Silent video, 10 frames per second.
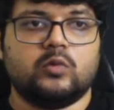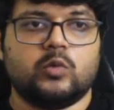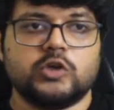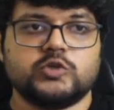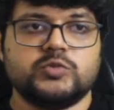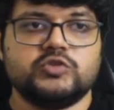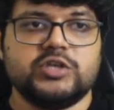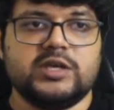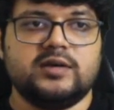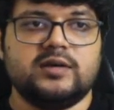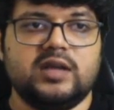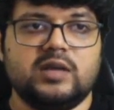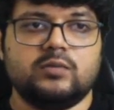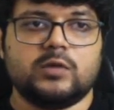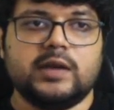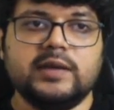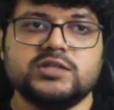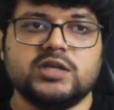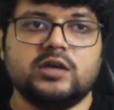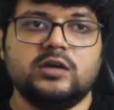WASP chain name correct
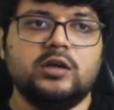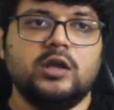here